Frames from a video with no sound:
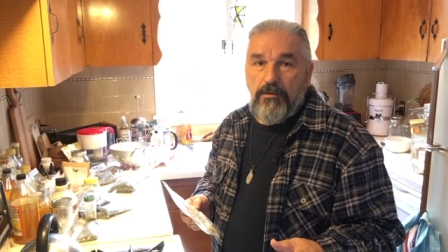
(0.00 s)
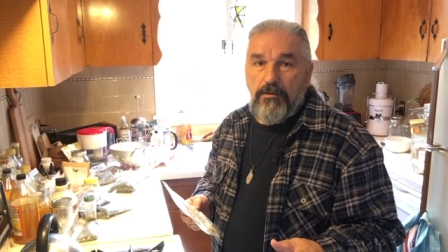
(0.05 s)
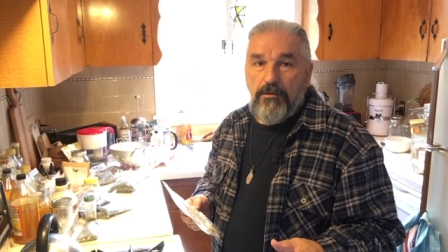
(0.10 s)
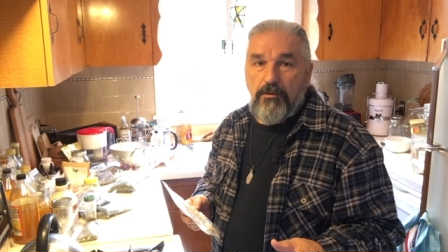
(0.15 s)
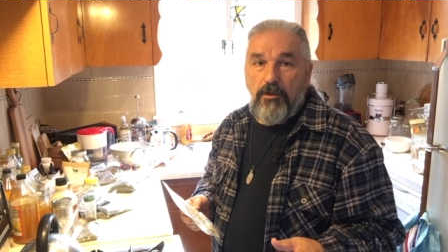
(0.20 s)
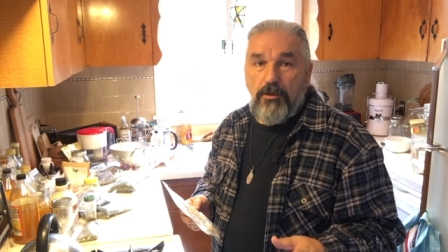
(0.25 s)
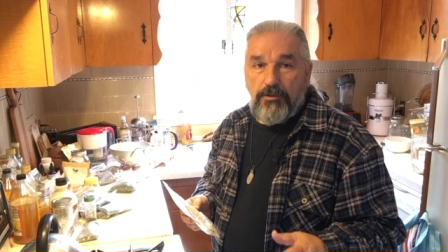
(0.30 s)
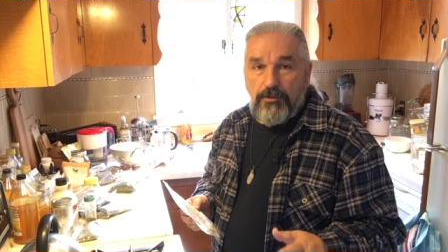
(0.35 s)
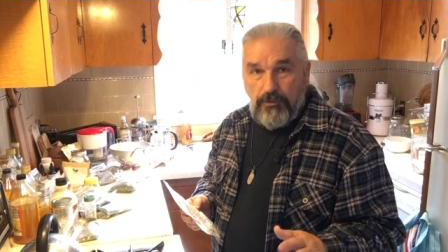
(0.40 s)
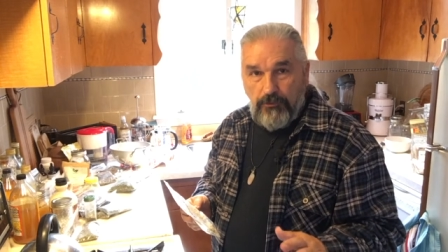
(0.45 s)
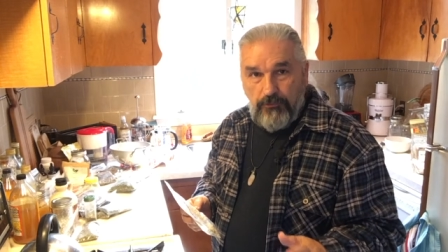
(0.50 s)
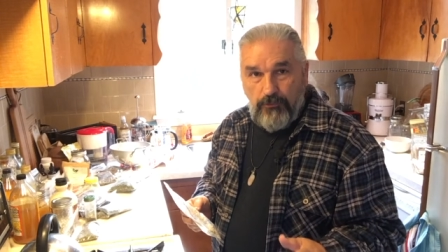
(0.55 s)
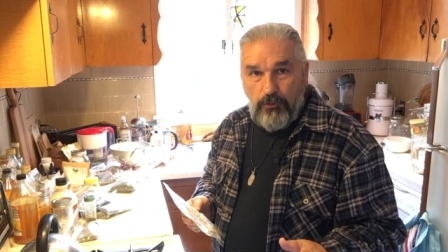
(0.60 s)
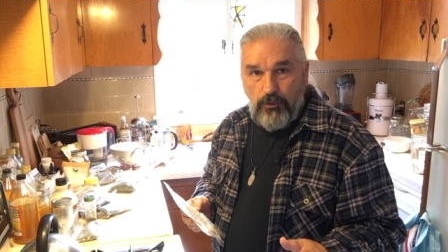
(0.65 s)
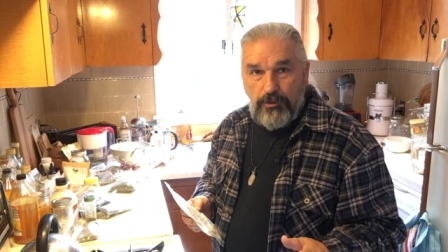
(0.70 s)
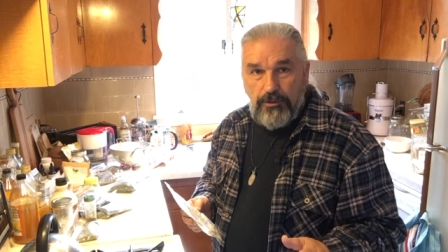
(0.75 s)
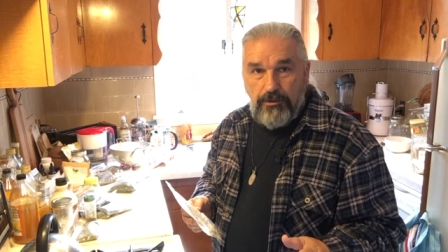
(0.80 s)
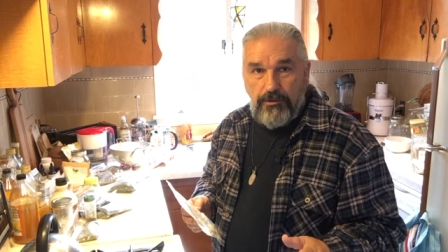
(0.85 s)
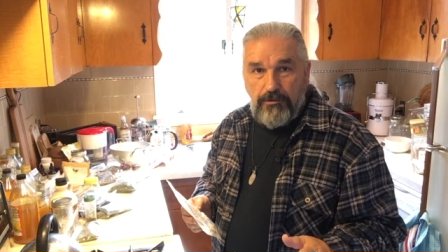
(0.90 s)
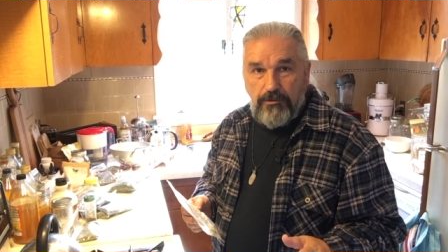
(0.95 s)
costs a
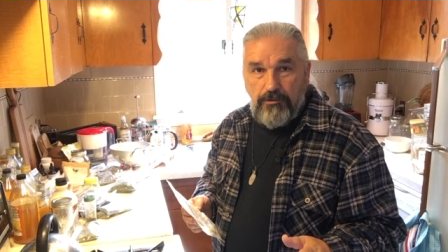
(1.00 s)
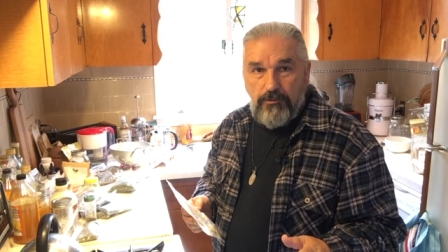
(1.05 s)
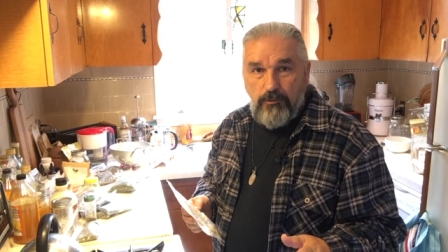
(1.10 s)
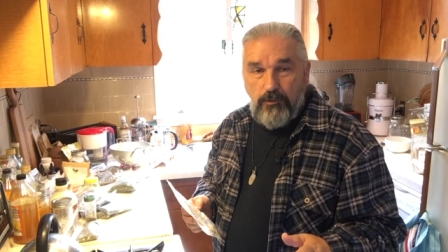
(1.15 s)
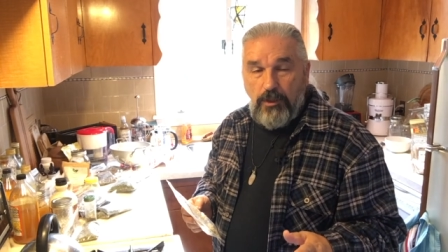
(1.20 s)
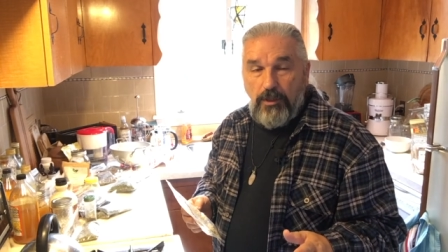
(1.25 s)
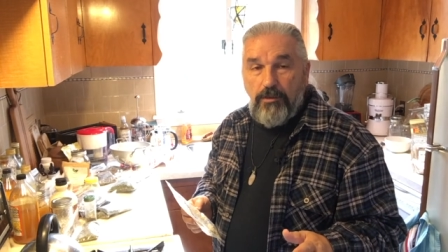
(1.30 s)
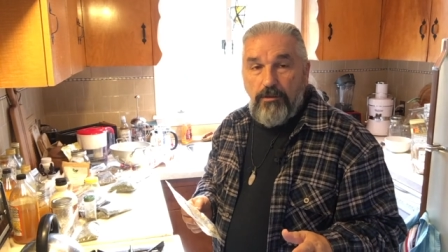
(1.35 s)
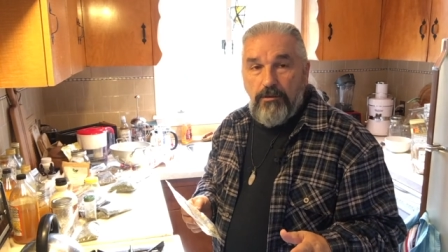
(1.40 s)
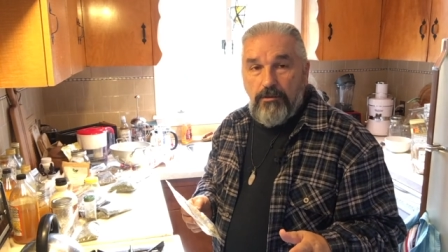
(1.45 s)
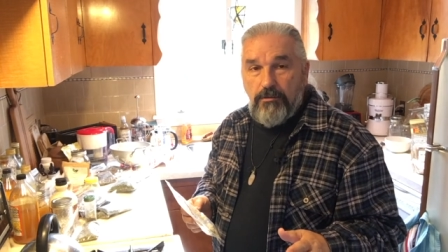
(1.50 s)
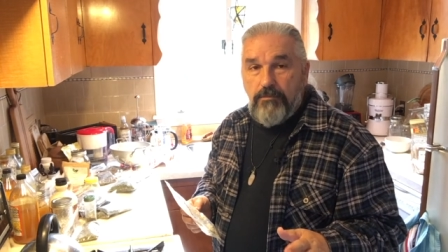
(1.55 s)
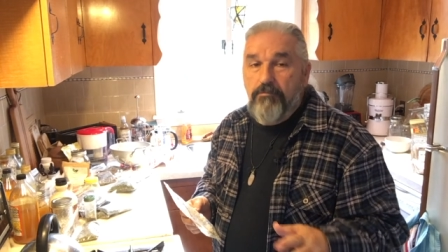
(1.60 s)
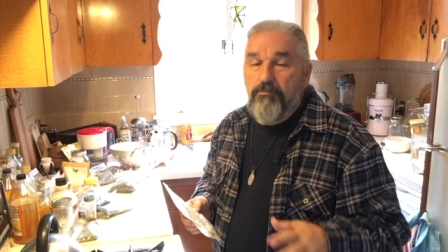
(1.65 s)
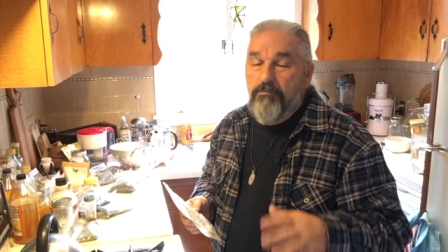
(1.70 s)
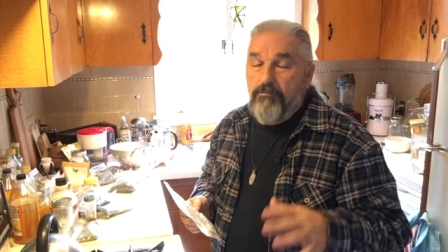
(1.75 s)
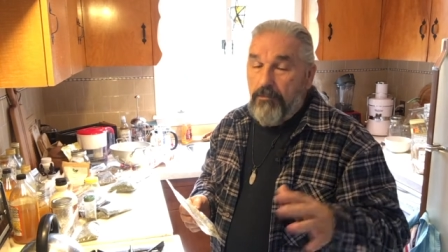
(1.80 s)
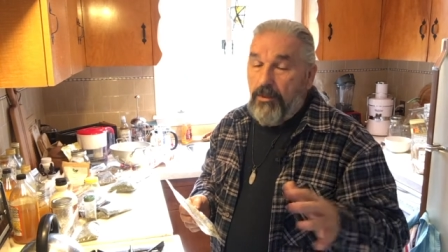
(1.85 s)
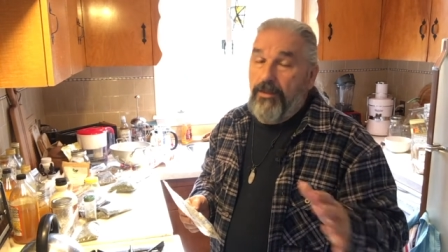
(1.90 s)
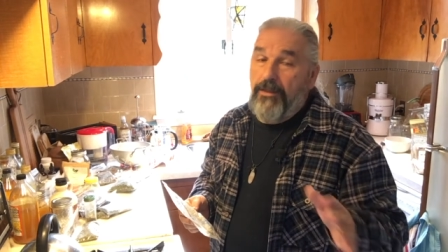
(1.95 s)
fortune. Well,
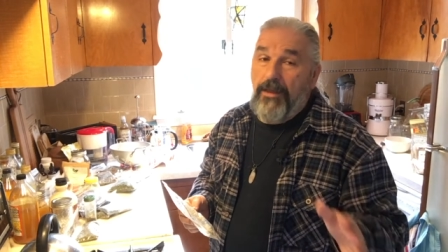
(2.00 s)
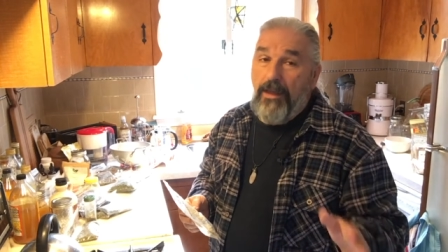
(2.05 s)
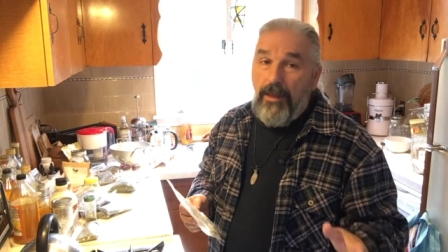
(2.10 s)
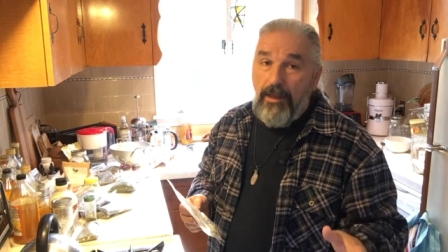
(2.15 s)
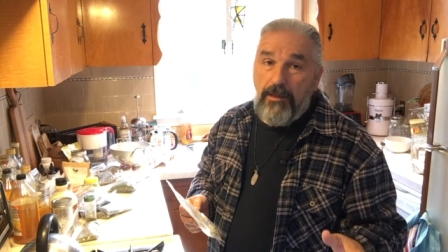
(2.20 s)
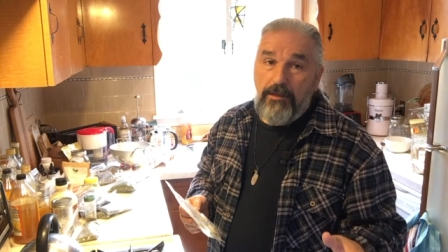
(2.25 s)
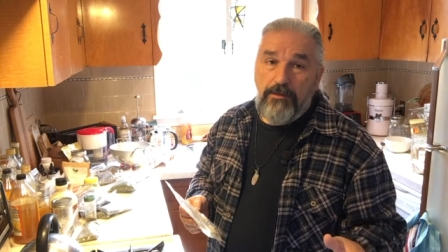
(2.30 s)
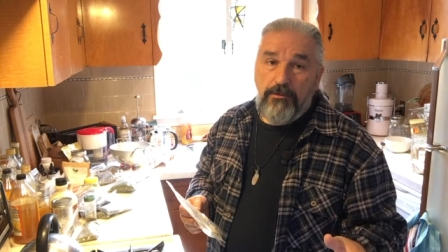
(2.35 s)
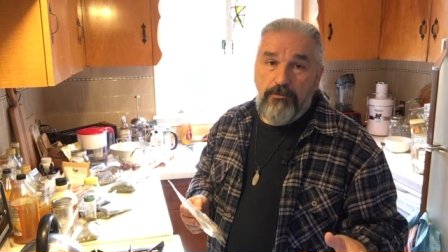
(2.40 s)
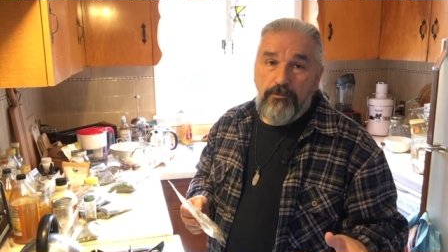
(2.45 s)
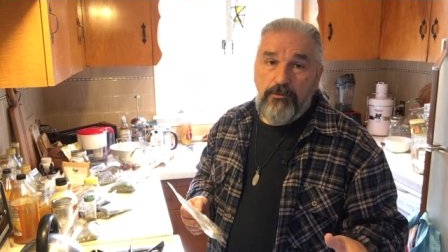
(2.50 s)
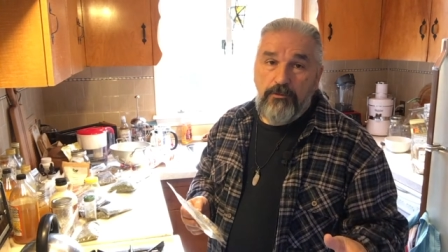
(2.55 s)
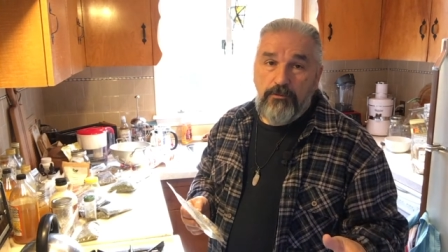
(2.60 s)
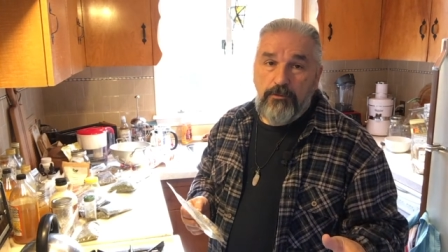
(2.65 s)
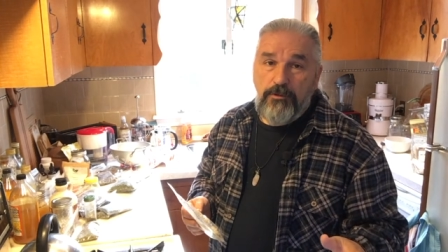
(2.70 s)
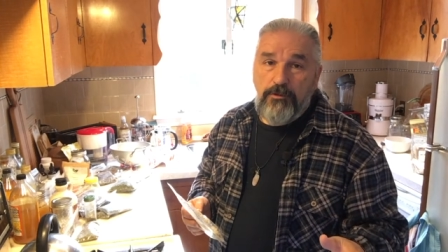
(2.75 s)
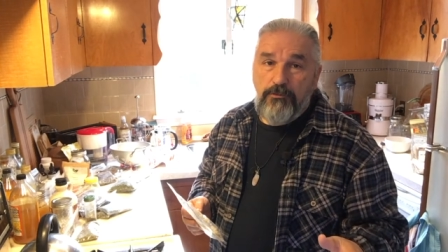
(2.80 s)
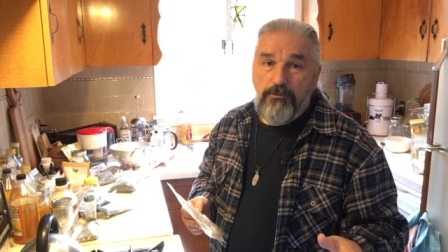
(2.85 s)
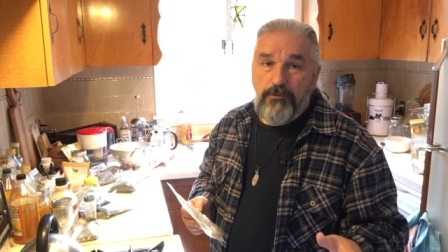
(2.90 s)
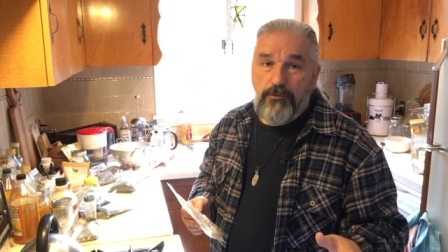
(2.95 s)
it can if you
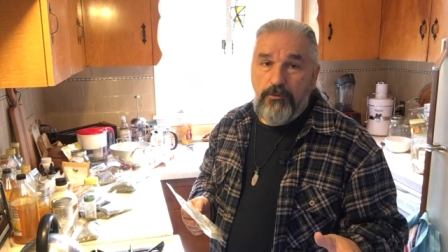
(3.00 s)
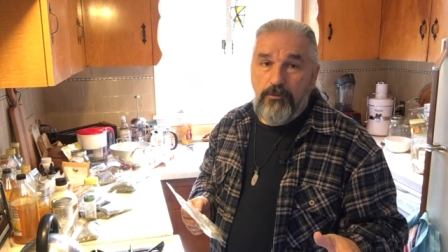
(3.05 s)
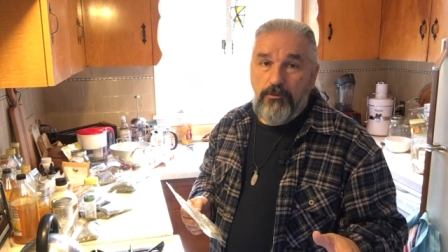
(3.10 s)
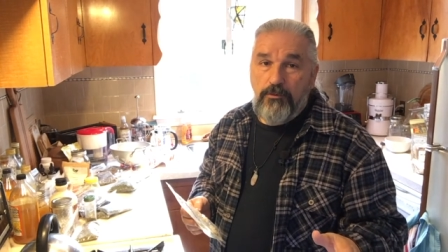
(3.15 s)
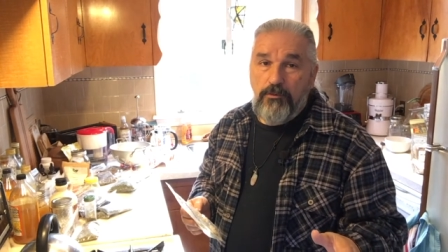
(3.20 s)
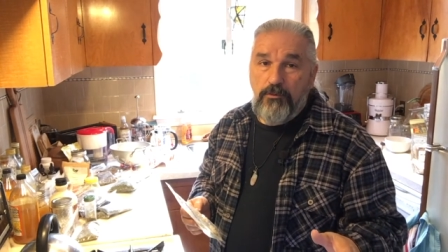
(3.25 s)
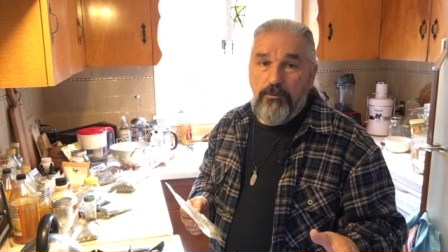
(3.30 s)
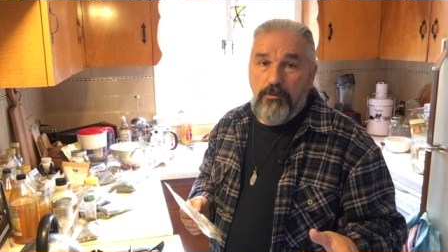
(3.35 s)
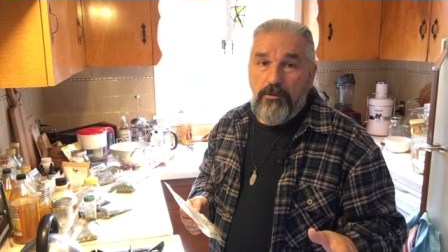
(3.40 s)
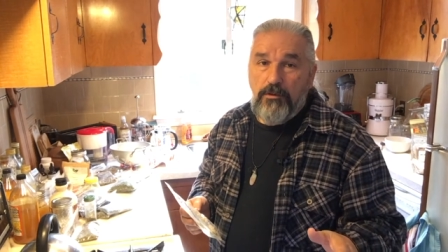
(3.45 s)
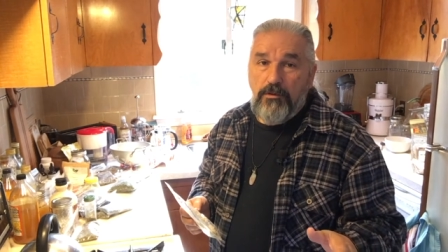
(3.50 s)
if you